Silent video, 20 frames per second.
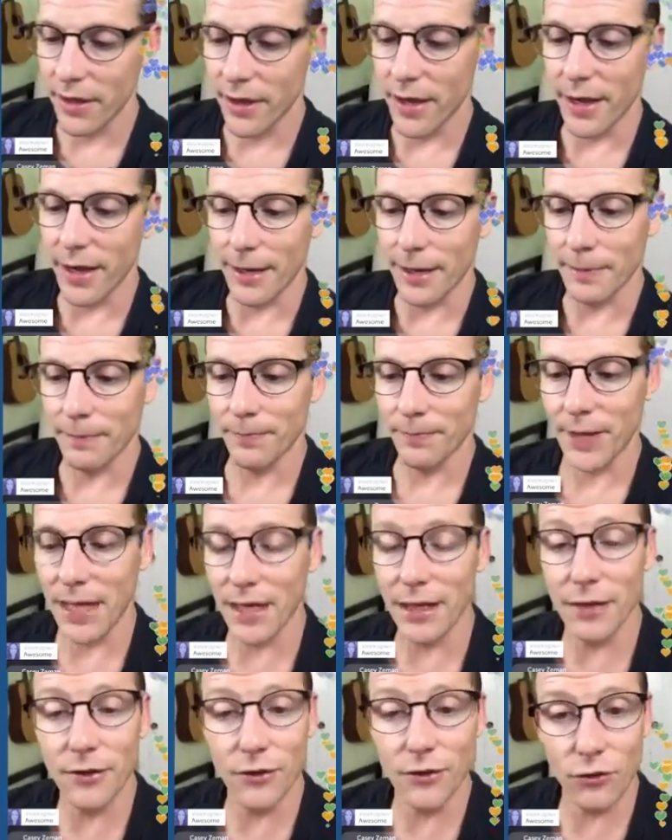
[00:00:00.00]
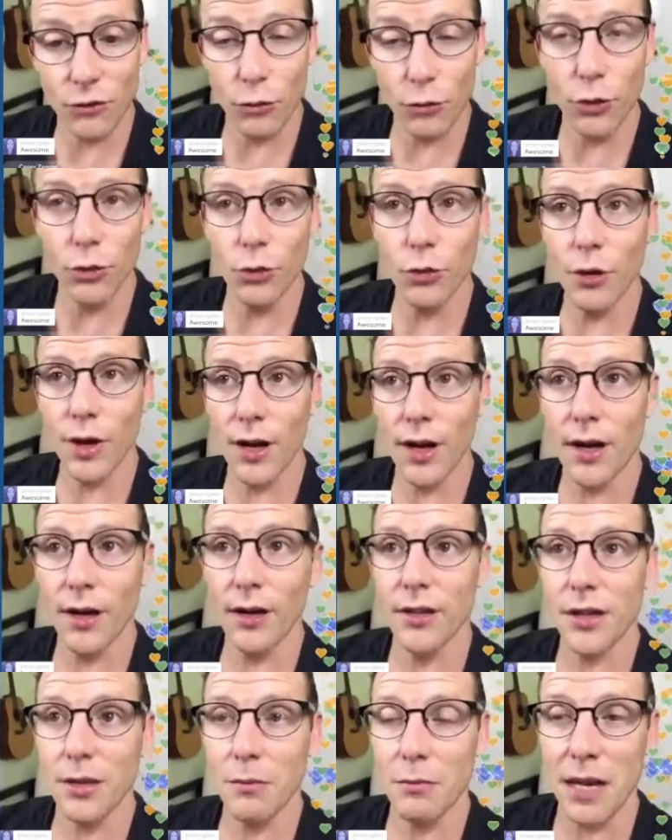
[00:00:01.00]
And it's through
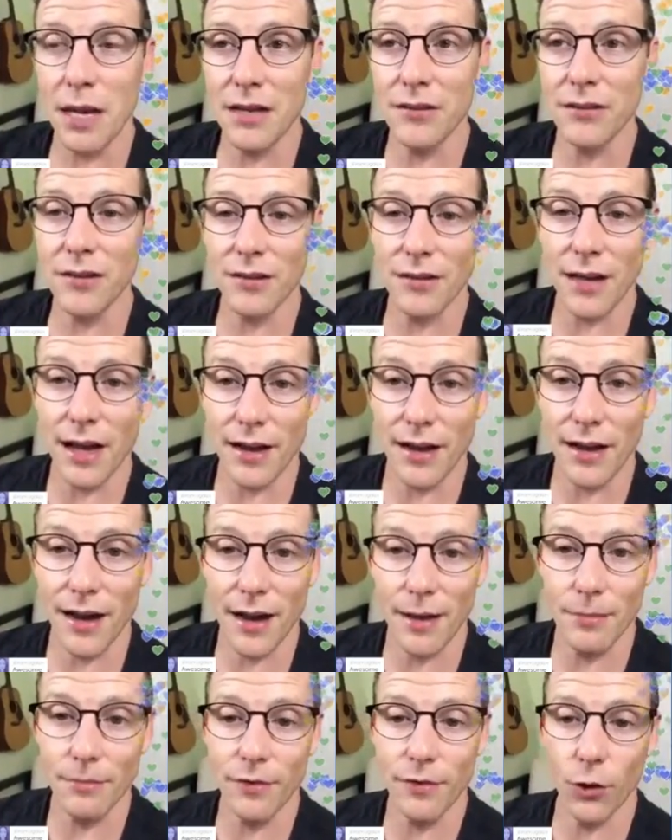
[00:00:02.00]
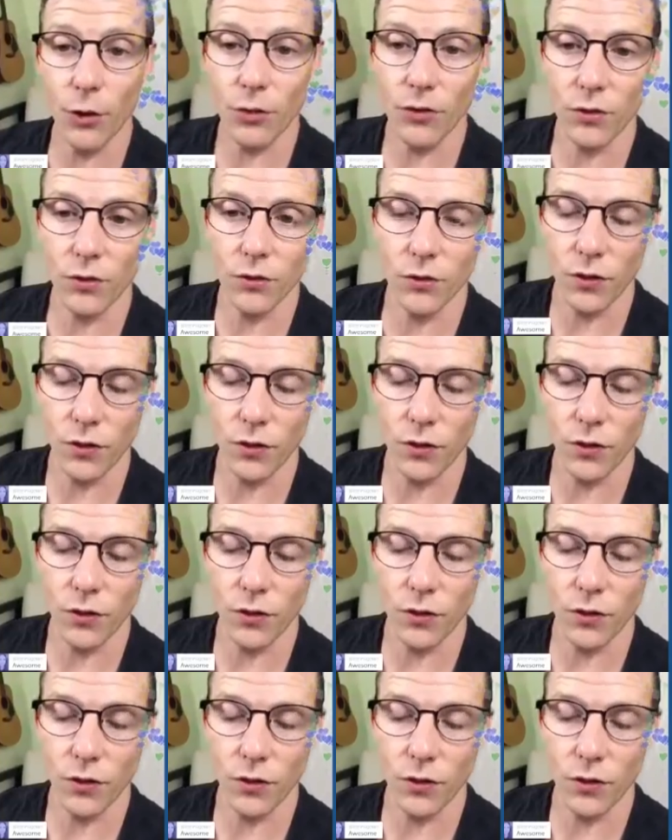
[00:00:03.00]
theamazing.com folks.